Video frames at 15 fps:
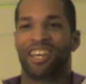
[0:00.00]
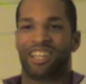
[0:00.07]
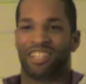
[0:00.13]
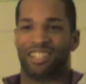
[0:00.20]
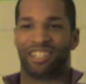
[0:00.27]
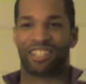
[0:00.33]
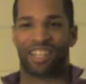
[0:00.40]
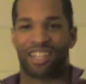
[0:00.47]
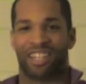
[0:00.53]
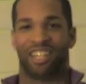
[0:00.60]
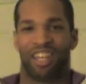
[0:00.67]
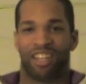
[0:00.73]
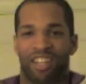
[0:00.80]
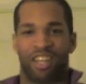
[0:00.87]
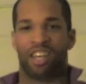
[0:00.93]
And you shaking
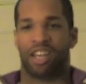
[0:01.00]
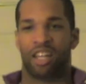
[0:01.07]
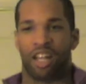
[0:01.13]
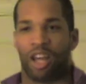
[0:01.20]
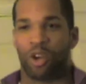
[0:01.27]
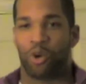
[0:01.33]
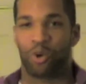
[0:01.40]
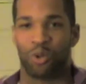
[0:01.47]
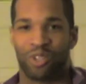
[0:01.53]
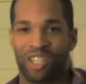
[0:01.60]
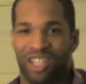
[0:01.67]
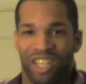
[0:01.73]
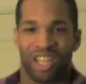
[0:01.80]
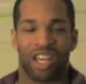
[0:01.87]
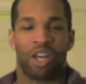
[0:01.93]
that like who's it?